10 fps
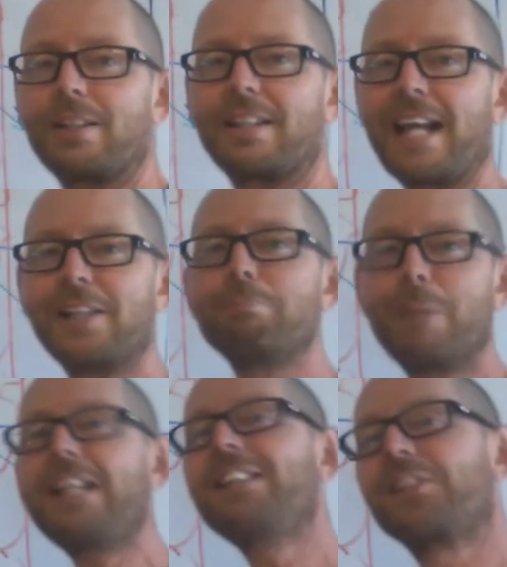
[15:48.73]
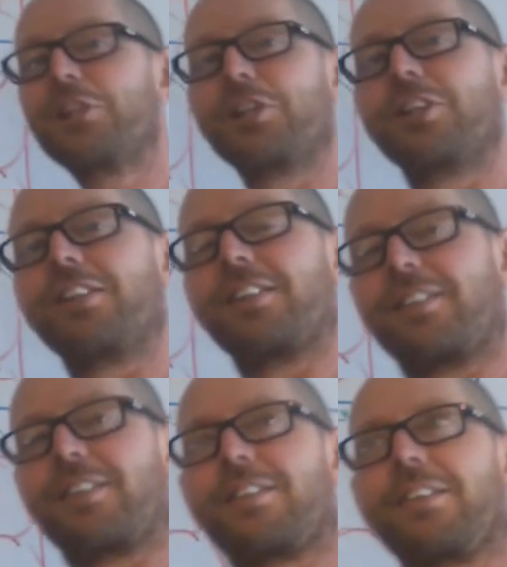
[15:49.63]
But that means that
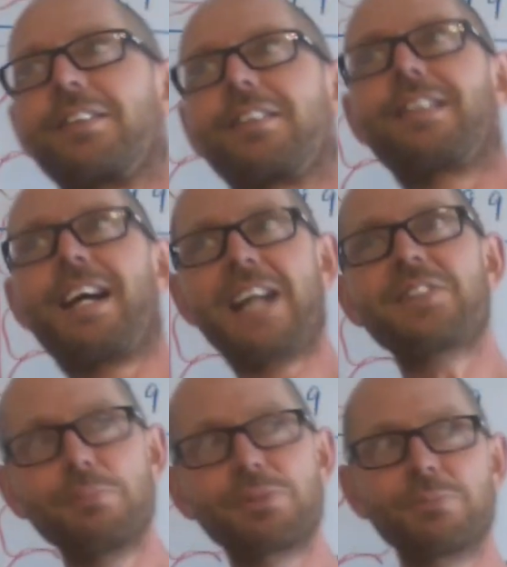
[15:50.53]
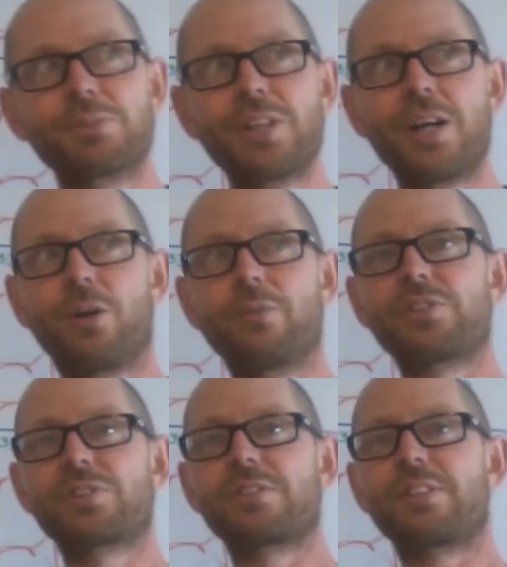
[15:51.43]
atoms
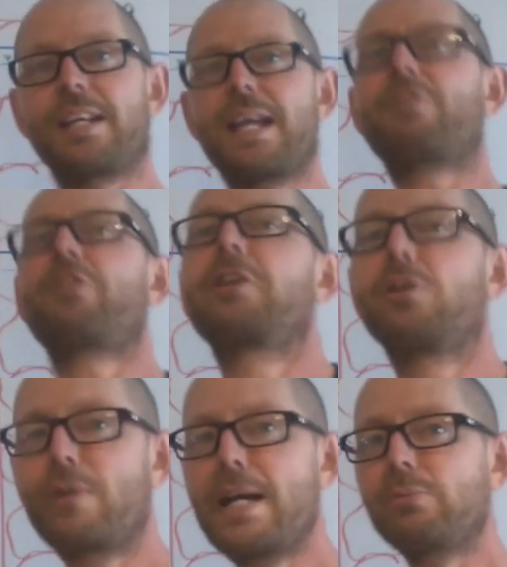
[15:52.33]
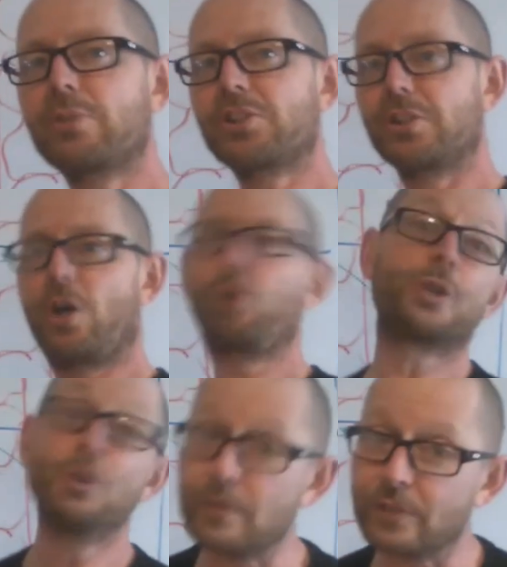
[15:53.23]
themselves and everything around us and the
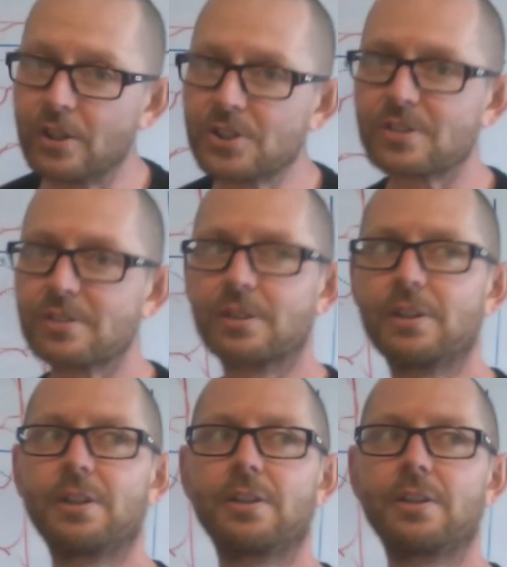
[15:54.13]
whole universe